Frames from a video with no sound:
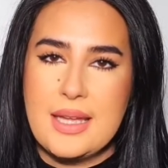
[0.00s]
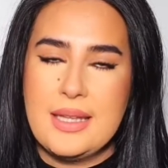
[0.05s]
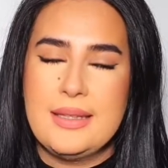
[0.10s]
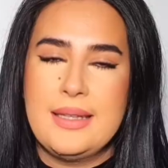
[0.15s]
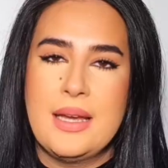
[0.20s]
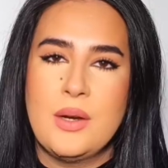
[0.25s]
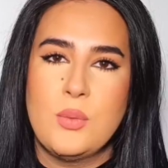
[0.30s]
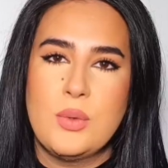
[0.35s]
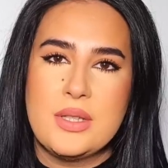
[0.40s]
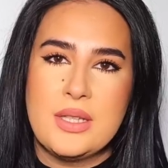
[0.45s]
and
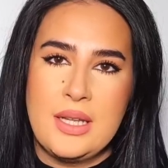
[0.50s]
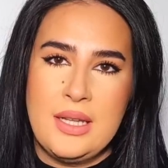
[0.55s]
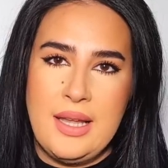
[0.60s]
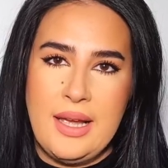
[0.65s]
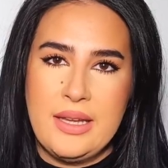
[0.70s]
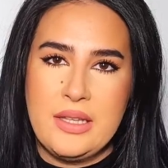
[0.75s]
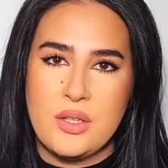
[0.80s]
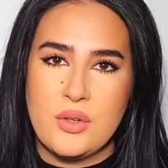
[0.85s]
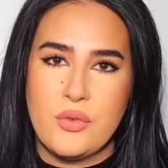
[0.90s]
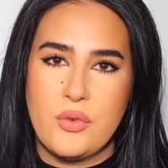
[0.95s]
then with the
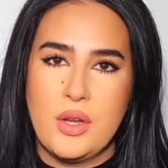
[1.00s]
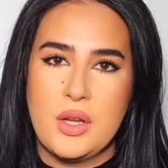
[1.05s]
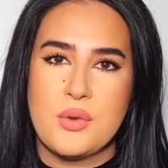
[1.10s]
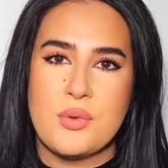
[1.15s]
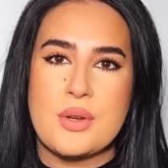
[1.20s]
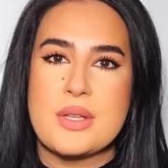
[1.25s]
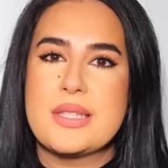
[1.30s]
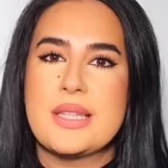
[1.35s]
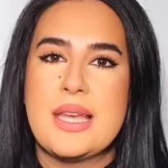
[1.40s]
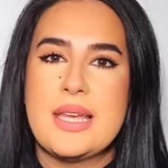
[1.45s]
lighter
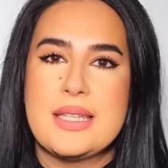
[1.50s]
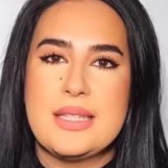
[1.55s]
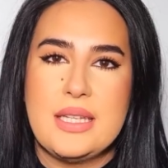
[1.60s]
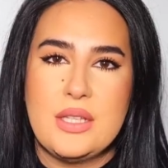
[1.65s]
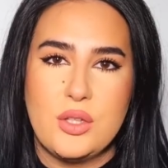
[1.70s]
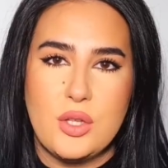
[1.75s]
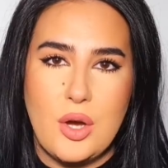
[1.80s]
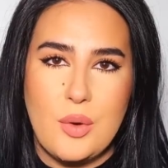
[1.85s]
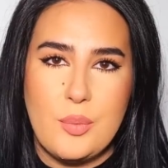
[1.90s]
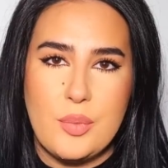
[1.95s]
fragrance as a
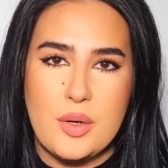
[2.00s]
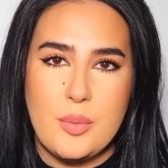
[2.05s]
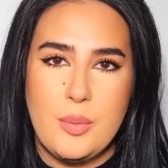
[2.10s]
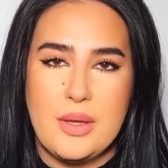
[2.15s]
topper,